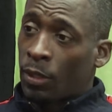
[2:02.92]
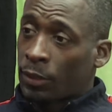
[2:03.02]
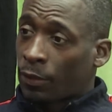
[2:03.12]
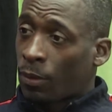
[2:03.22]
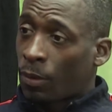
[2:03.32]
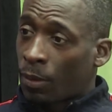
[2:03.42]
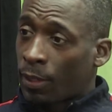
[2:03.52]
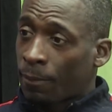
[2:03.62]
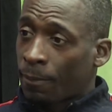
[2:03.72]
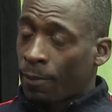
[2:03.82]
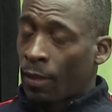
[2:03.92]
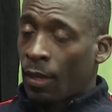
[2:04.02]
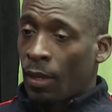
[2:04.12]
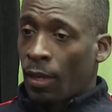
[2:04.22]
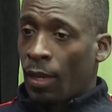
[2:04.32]
of the court
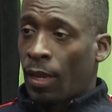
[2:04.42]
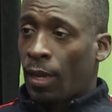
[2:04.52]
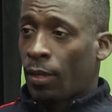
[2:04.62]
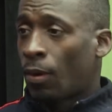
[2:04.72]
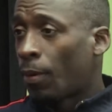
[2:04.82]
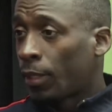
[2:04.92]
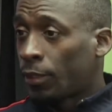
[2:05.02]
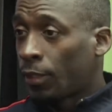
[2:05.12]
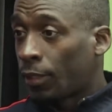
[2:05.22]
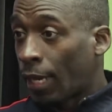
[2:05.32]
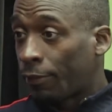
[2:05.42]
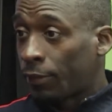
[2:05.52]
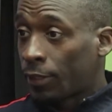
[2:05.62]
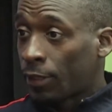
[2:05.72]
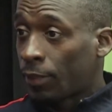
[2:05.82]
and going into the DIFA
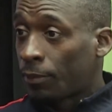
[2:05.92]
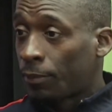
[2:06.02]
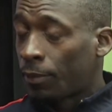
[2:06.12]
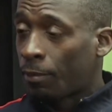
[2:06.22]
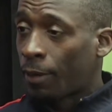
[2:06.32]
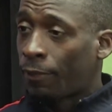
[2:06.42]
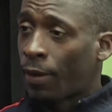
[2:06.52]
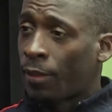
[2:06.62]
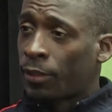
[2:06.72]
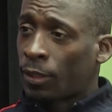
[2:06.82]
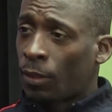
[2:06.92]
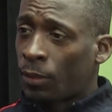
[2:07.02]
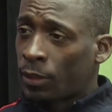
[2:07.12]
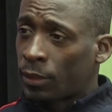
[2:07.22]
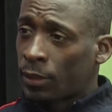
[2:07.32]
system, my father's
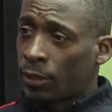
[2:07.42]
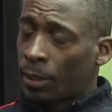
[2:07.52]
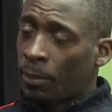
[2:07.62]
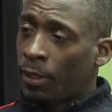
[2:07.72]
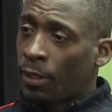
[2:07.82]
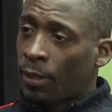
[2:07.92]
oldest sibling